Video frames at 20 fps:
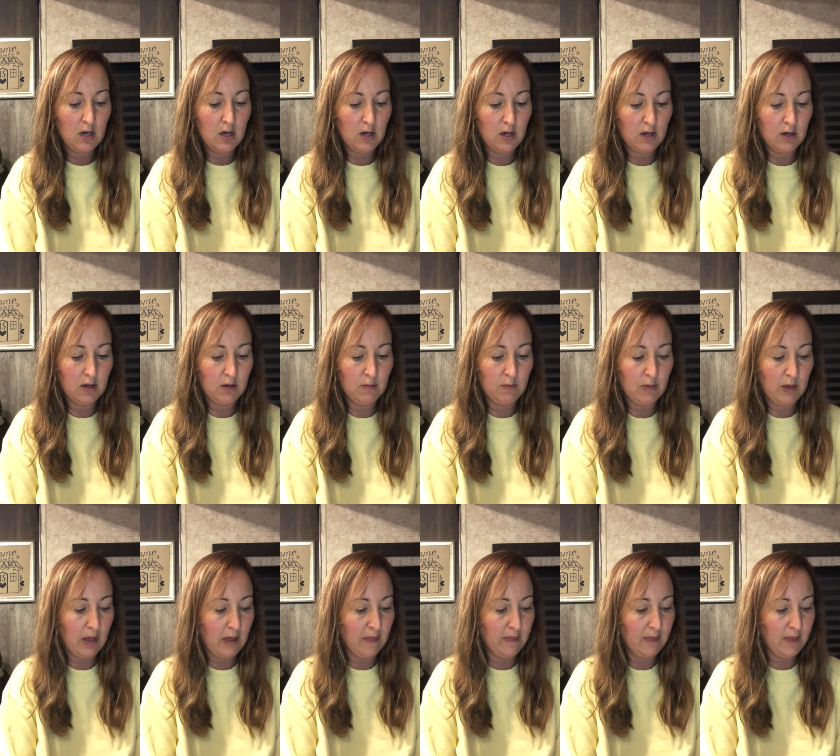And
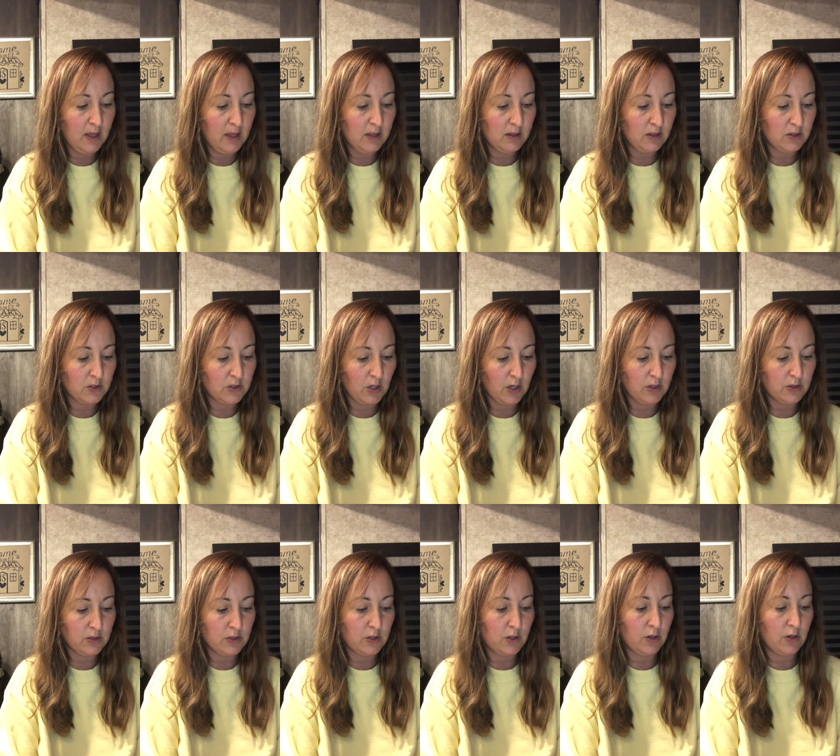then there's
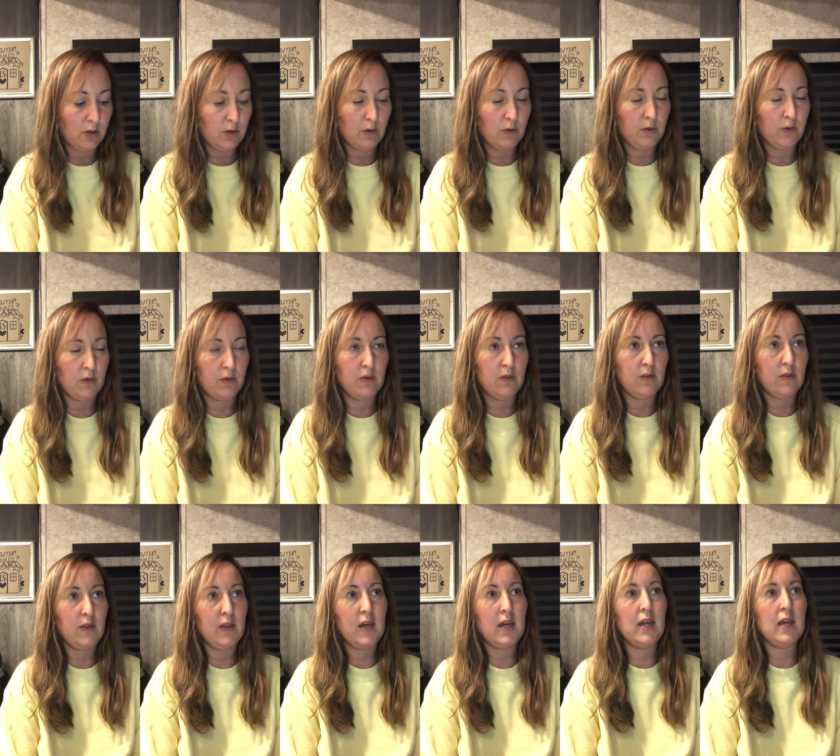also
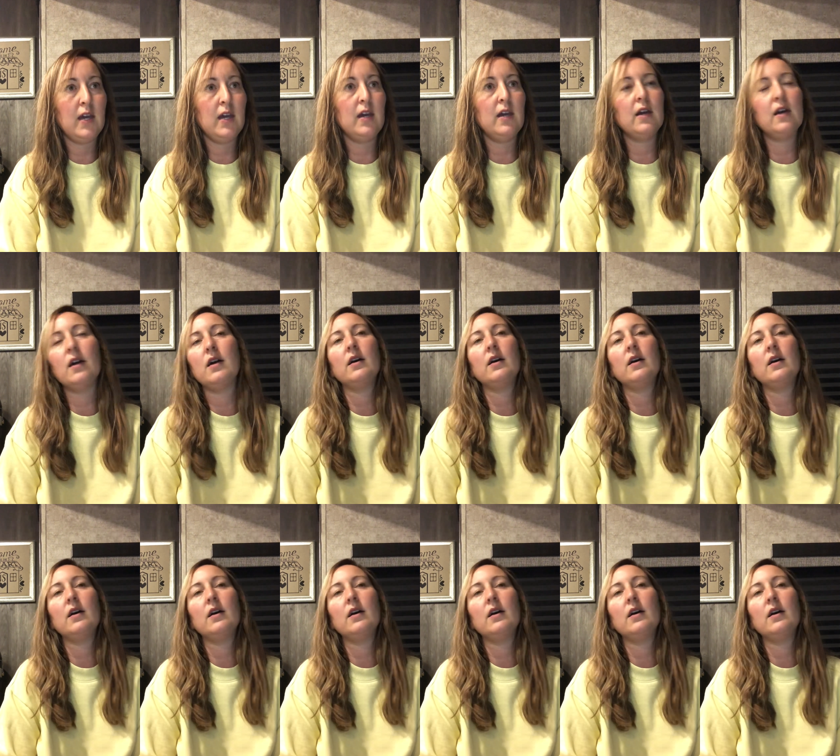the